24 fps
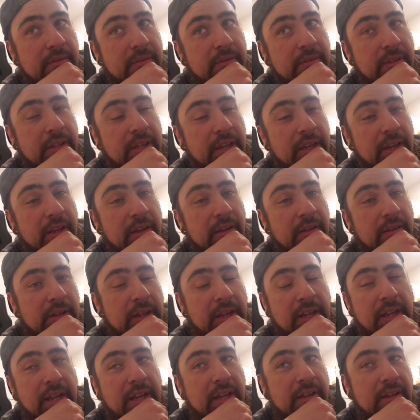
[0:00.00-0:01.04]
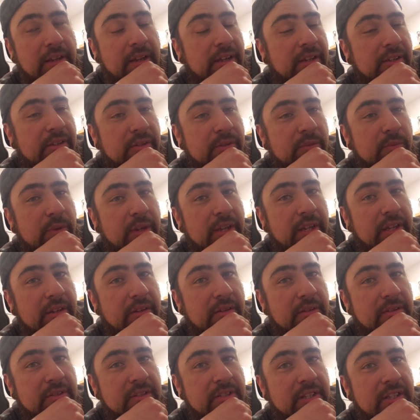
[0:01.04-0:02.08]
yeah, I could wait
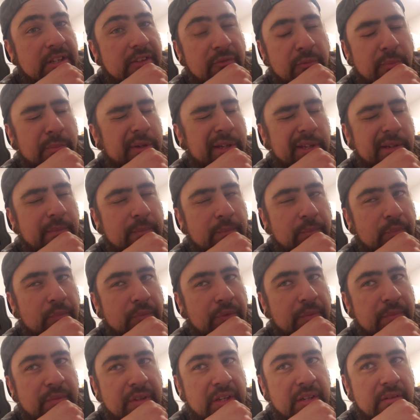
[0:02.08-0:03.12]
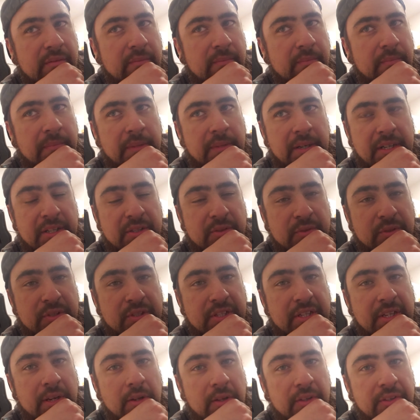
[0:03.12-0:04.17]
on stuff, but I mean, might as well just
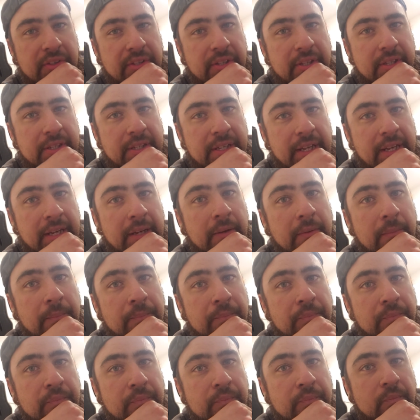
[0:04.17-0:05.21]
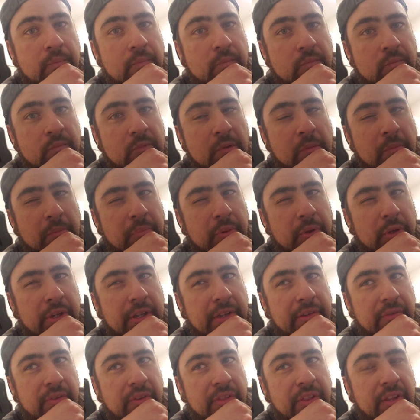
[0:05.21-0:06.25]
get it all done now. Don't put
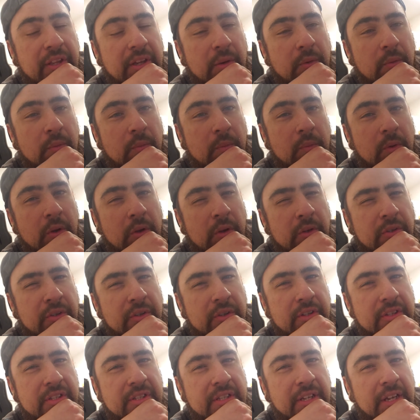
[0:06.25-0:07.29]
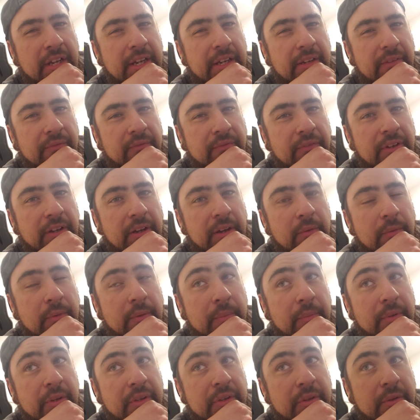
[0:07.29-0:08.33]
everything to the side and figure out what
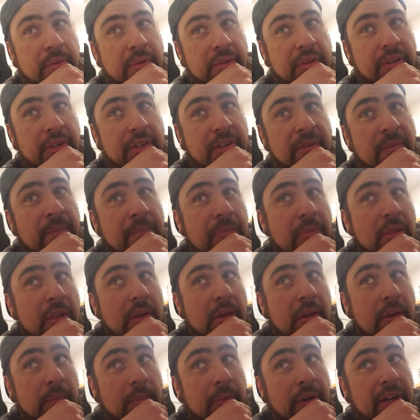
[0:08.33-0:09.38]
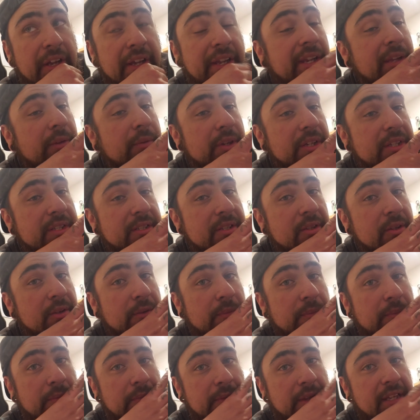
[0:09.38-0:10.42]
I'm gonna do with it. But anyways, so
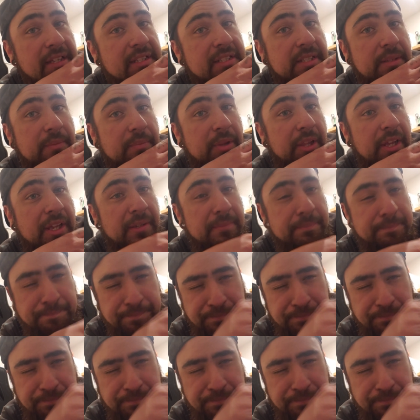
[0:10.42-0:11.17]
that's the plan.